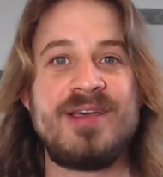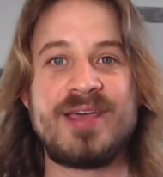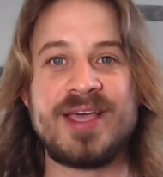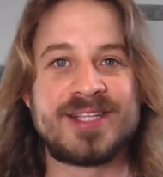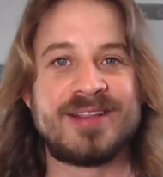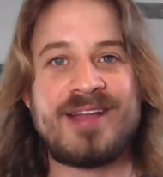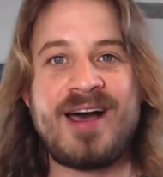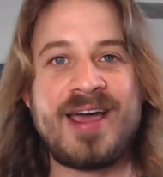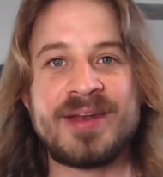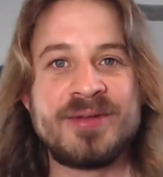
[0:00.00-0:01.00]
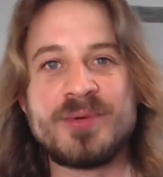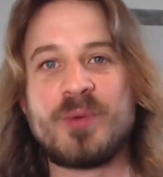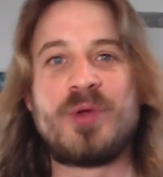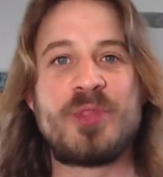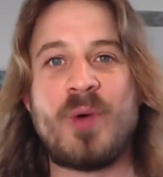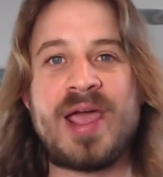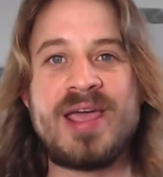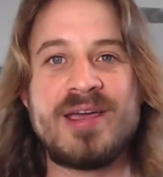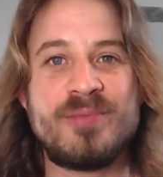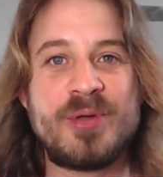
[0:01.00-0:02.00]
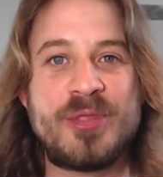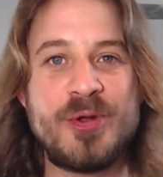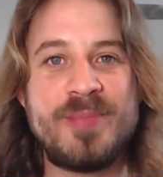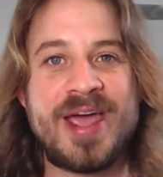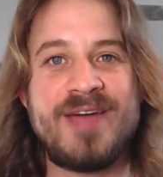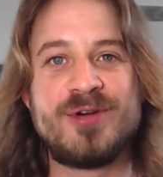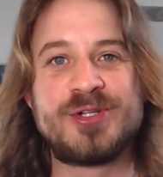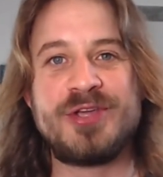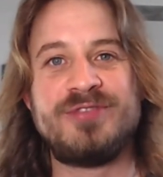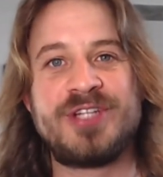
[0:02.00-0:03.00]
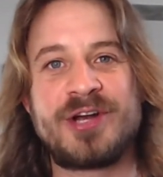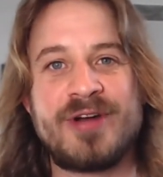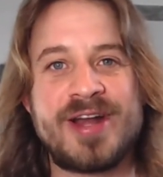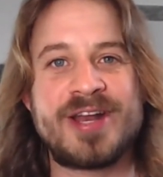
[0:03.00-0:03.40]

is aligned with the new behaviors that you've generated.